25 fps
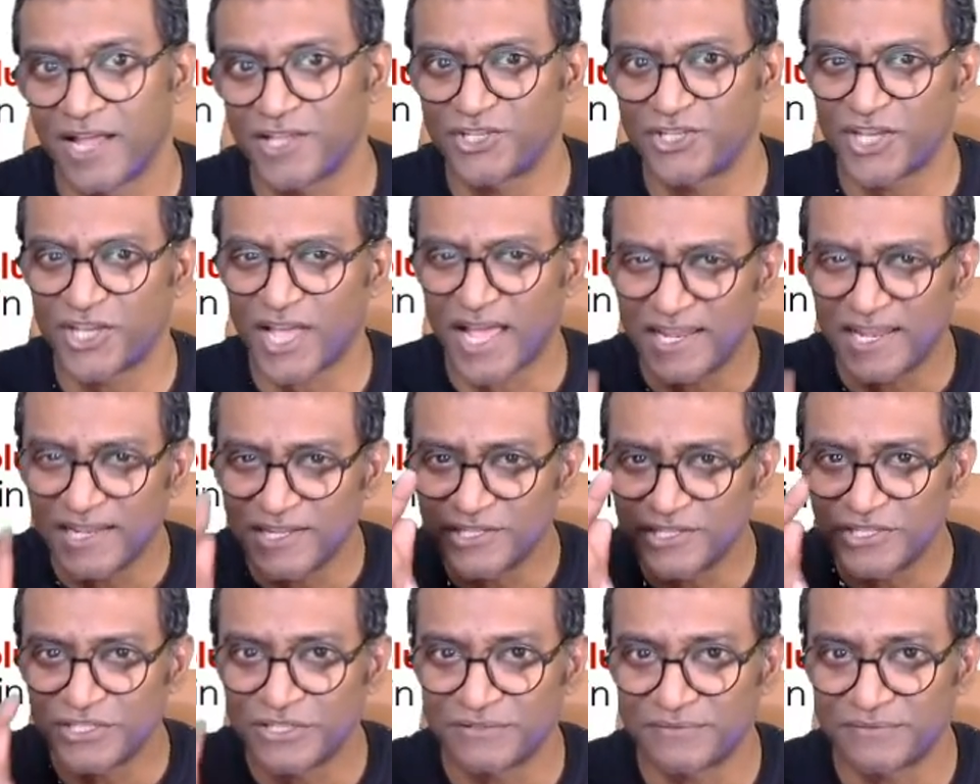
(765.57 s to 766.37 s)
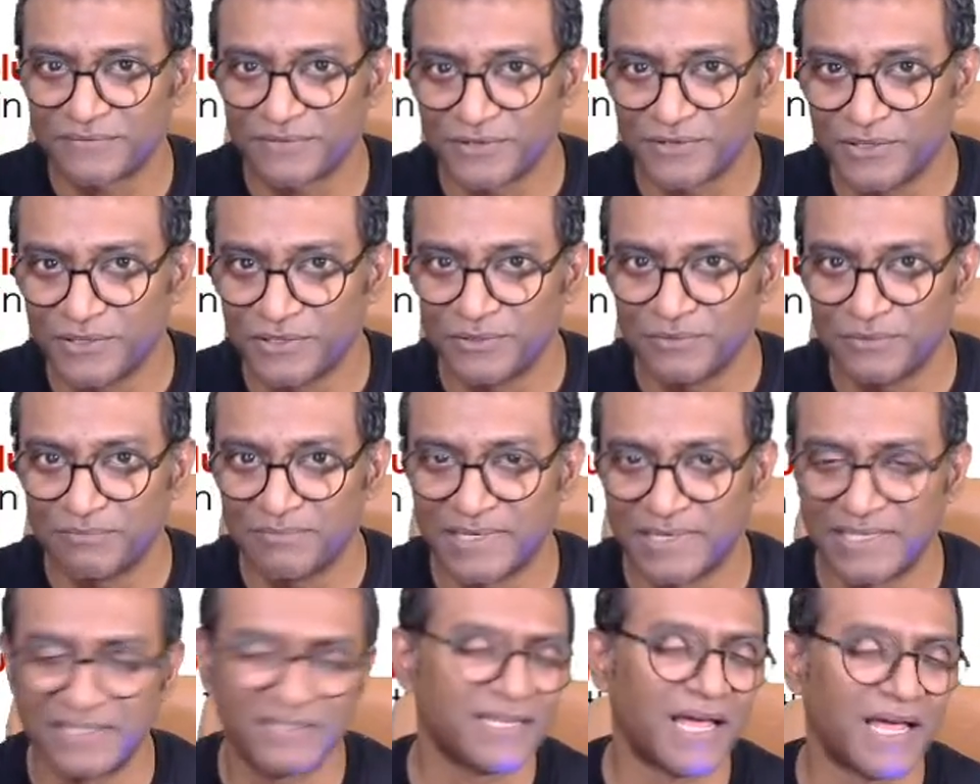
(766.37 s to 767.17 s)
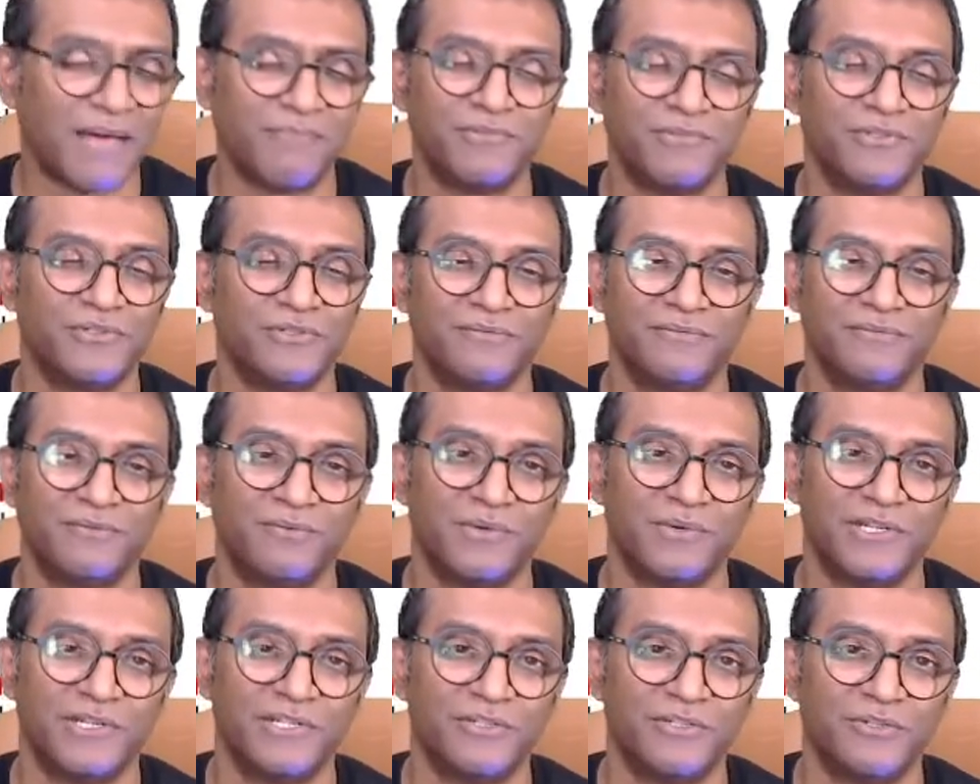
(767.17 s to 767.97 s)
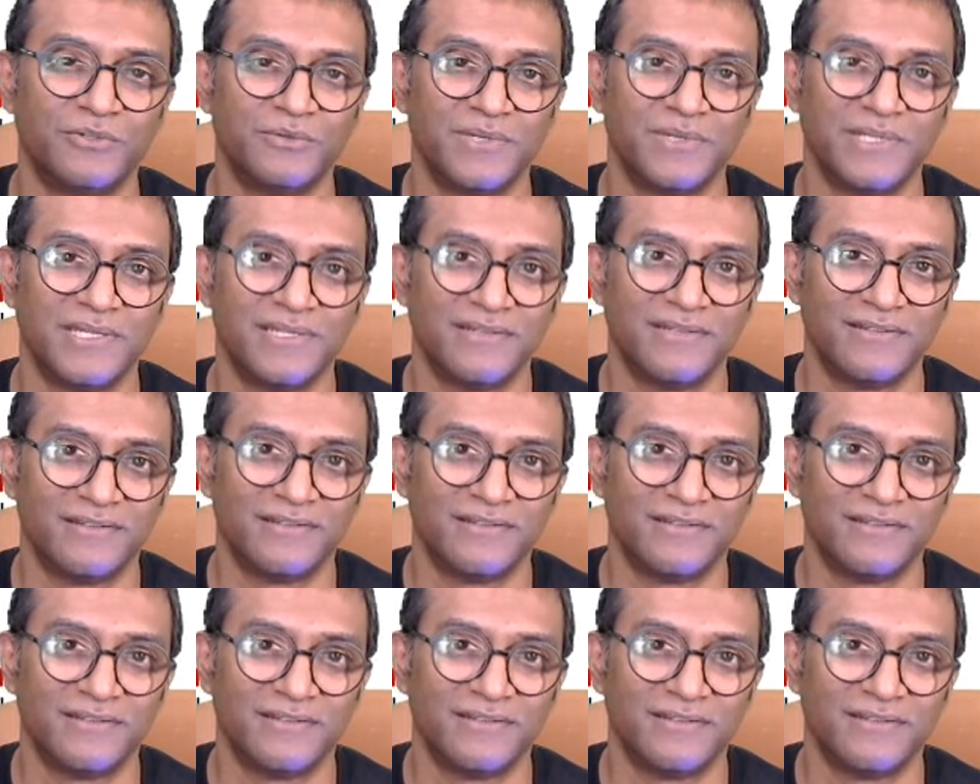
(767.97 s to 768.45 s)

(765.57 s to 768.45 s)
challenge for you, but it's up to you if you want to do it.